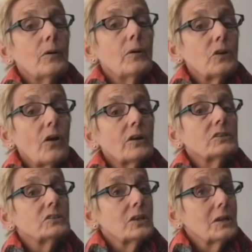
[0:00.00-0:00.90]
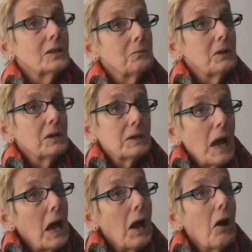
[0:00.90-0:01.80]
to a target, gently ran
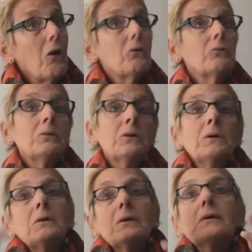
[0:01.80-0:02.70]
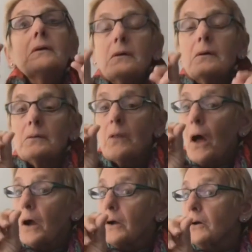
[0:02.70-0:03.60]
down,
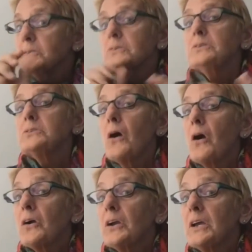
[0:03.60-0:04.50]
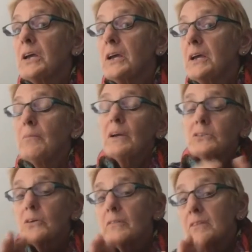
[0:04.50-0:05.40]
lock onto the target, make
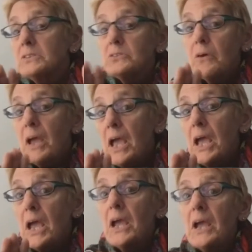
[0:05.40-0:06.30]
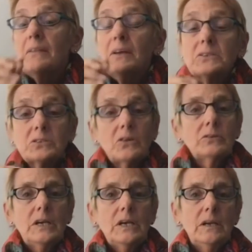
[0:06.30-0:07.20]
sure everything's okay, and then start
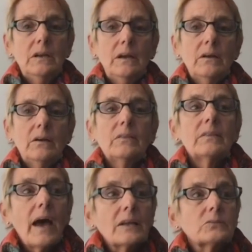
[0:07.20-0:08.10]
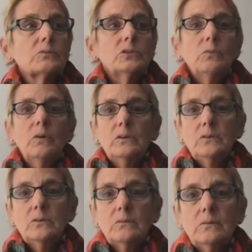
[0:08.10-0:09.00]
taking data. That's what you want to
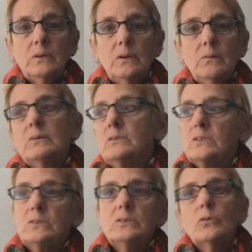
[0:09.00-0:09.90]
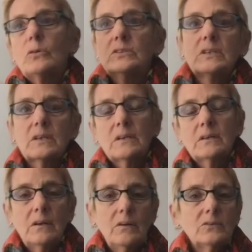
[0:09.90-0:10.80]
do. You know, and just joysticking,
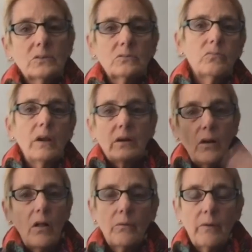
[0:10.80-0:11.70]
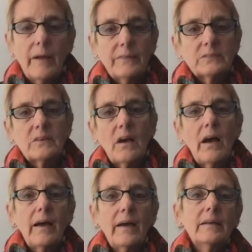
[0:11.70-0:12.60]
you know, just running all around the
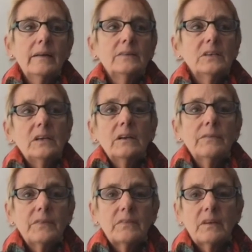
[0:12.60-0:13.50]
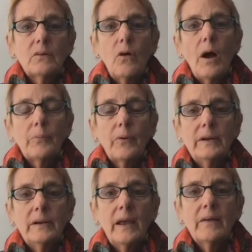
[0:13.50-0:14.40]
sky, seeing if the thing will operate
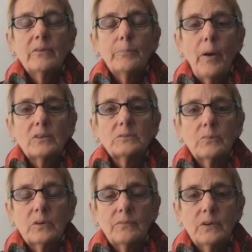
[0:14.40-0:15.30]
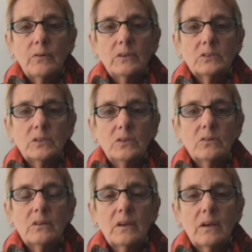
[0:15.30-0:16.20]
in every possible configuration you
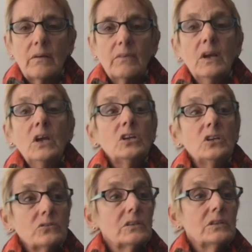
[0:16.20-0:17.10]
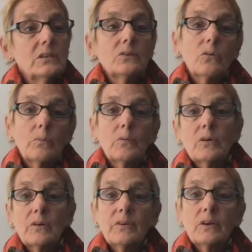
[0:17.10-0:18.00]
can think of. Use it in a normal
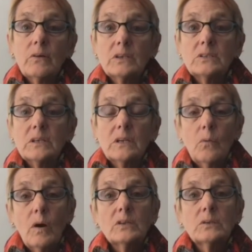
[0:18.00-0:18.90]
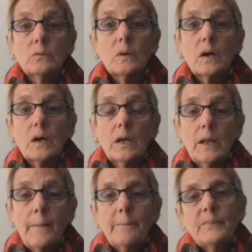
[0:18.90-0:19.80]
configuration and watch it work.
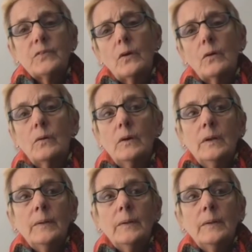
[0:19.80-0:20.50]
So,